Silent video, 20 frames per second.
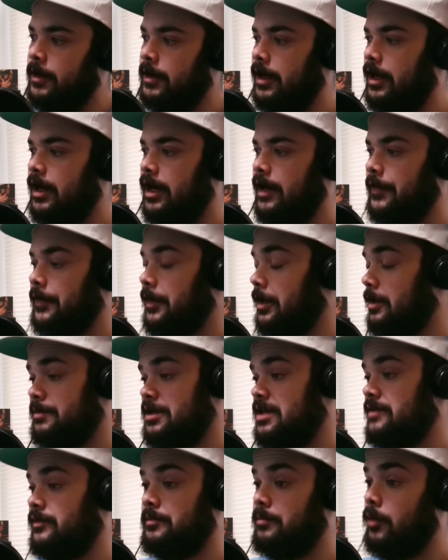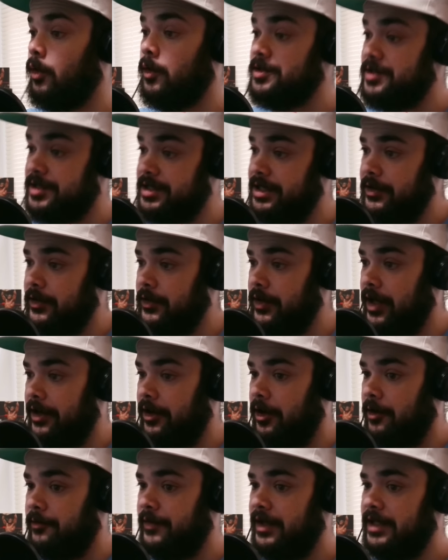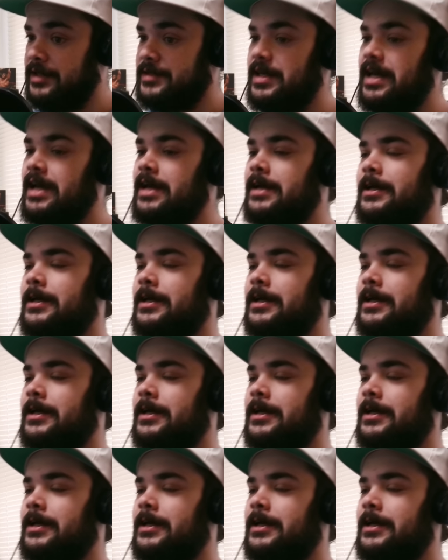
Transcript: They're going to be even more skilled on offense.